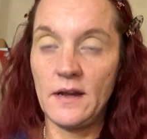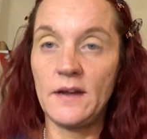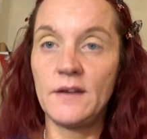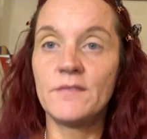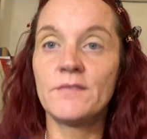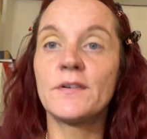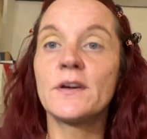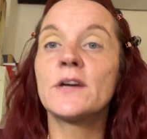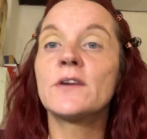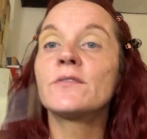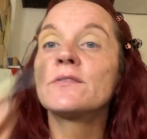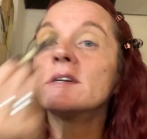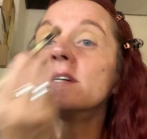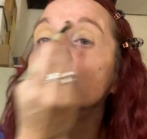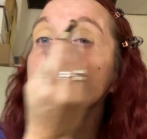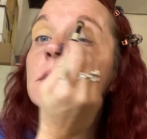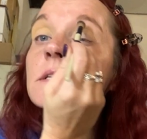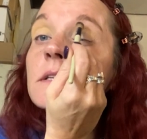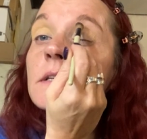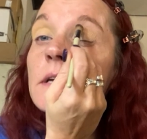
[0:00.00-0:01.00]
And very
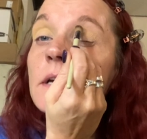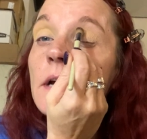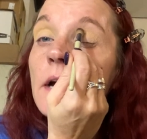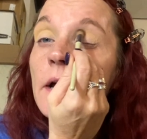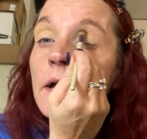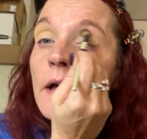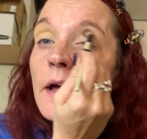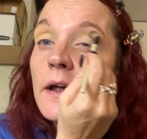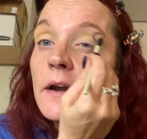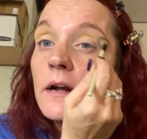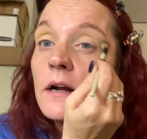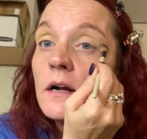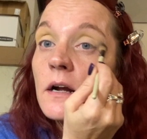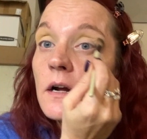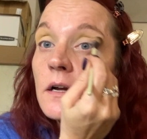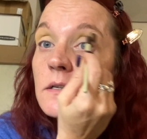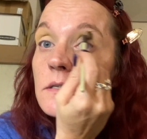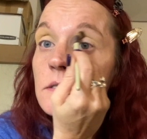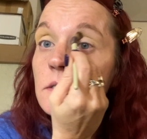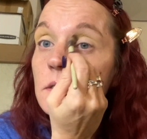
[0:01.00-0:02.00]
recently I had a
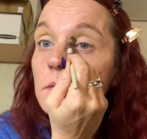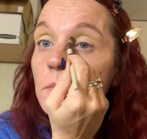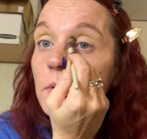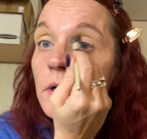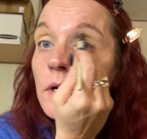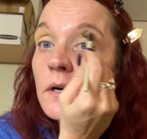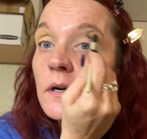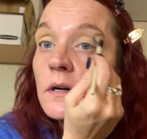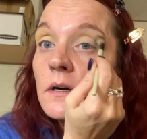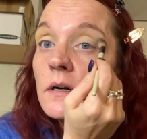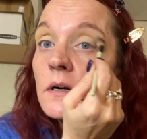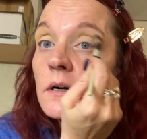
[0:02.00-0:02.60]
customer,